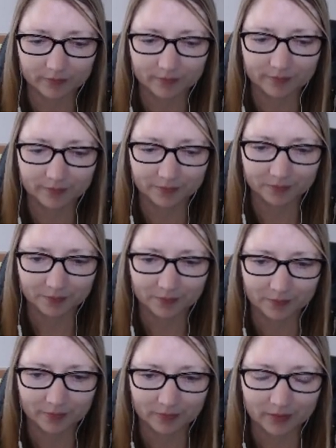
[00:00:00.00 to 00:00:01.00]

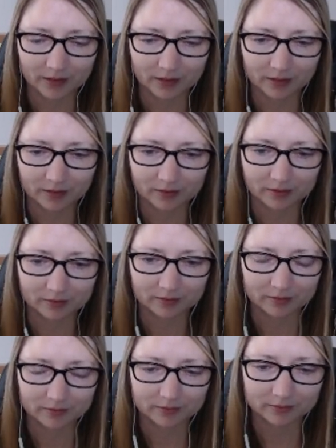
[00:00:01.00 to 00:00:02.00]

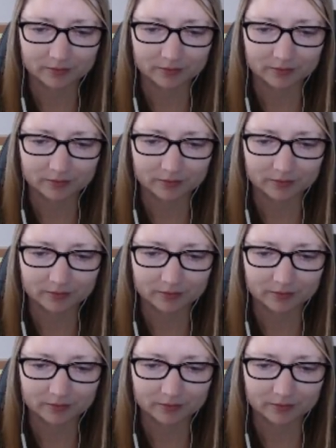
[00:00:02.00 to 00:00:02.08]
The person shown says nothing.